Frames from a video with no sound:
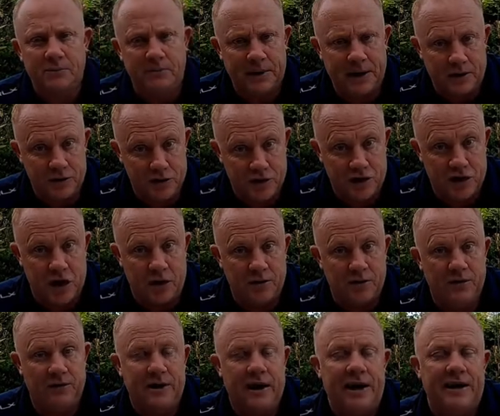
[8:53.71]
but I'll show
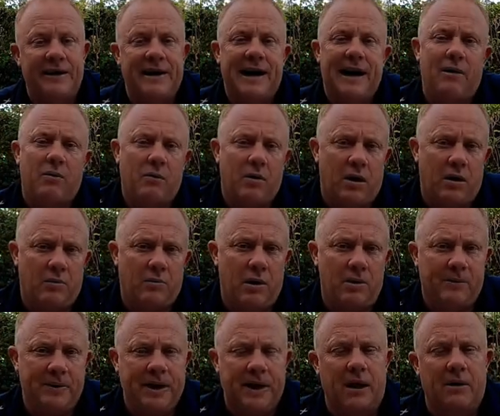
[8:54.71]
you that now
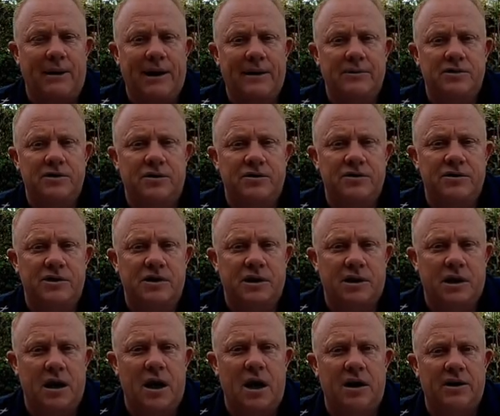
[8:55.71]
when we go out onto the
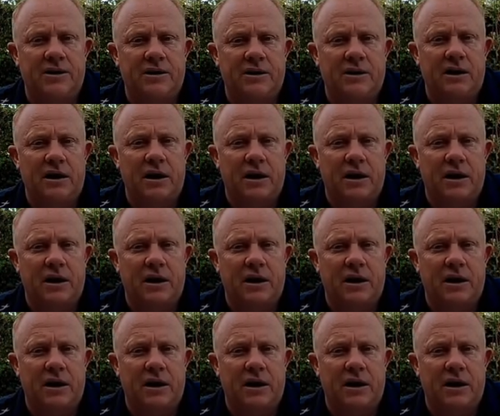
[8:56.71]
garden.